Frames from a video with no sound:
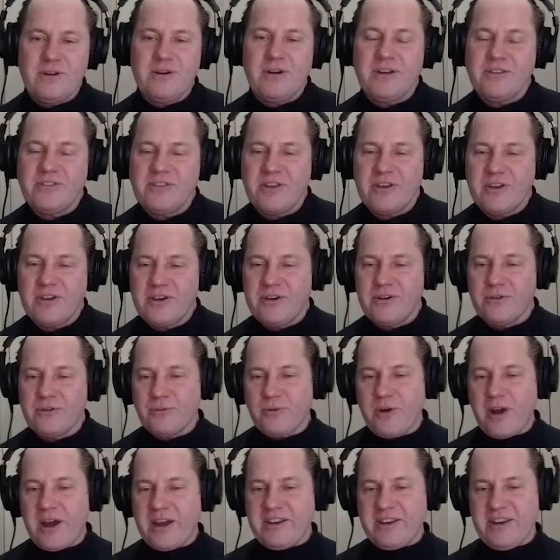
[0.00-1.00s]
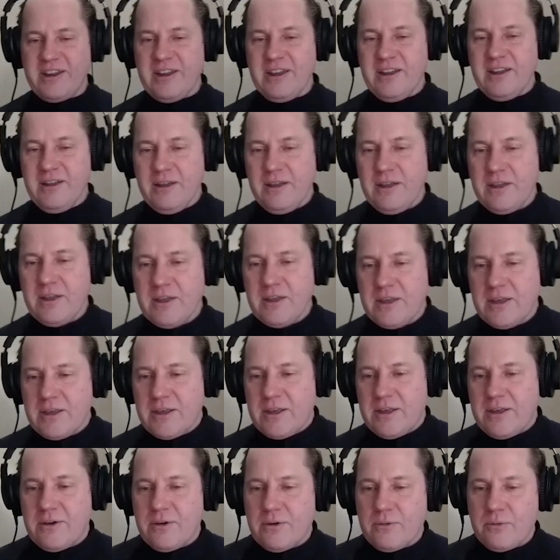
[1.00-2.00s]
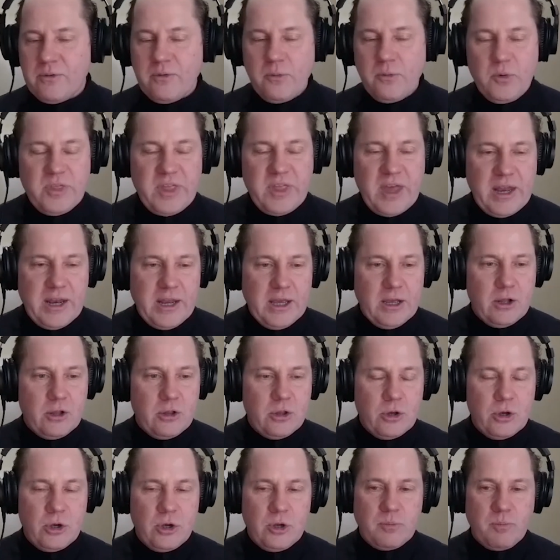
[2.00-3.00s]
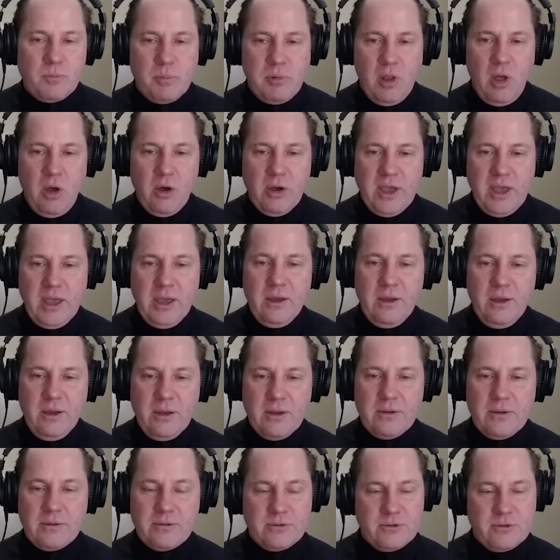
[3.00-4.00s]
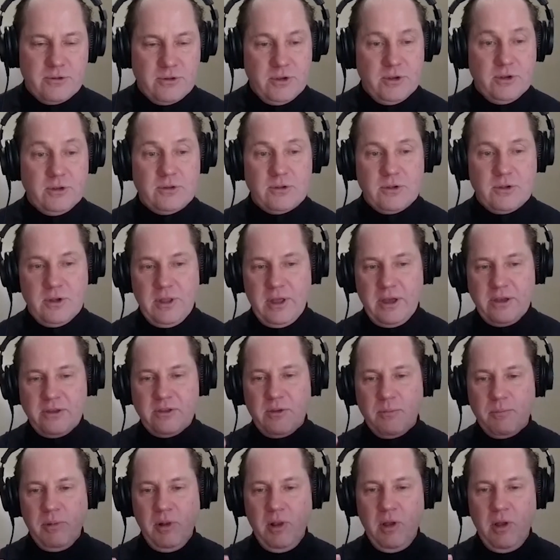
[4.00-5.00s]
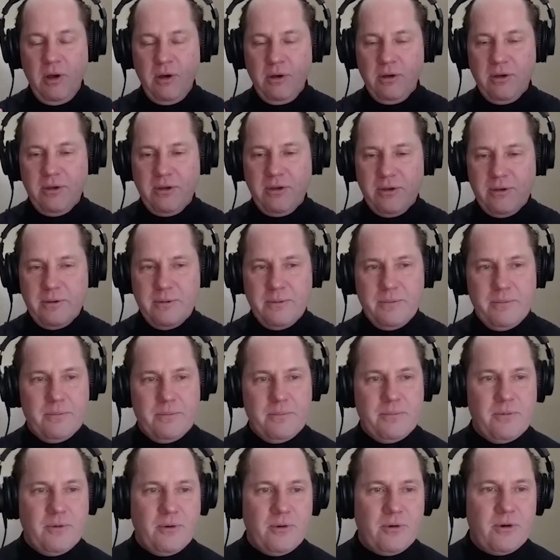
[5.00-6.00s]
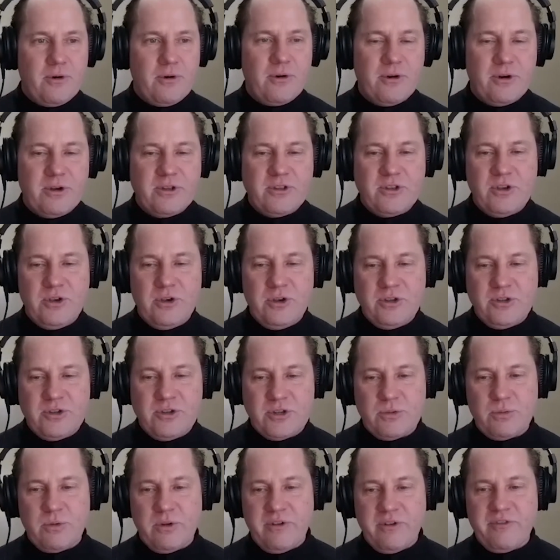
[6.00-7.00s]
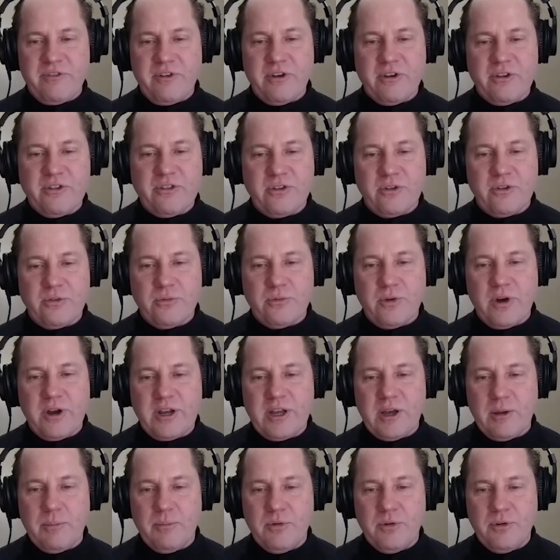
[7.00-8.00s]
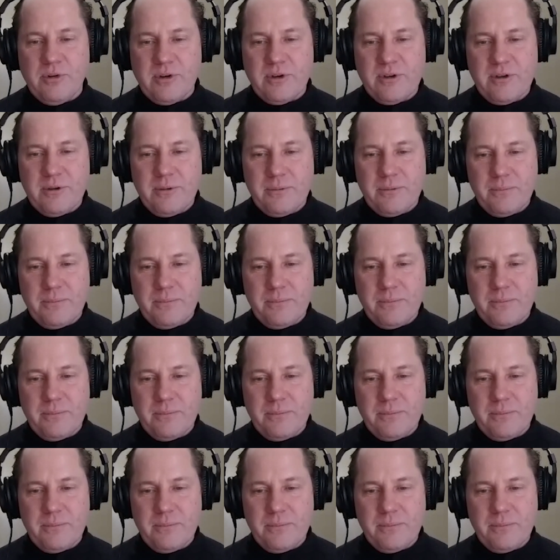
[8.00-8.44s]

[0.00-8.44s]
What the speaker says: All right. So writing, would that include blogging? Do you like to blog, or do you just want to focus on writing a book?